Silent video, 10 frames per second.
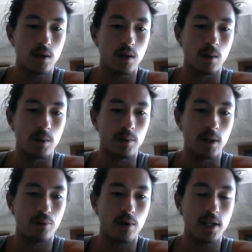I'm going to play
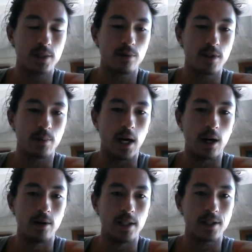Prosperous
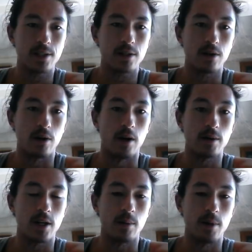Pirates, or I
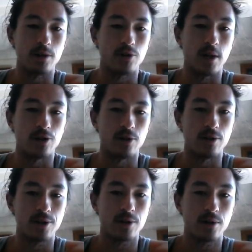don't care about the
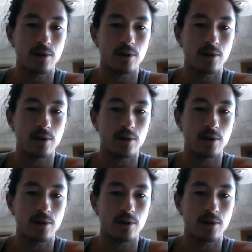treasures.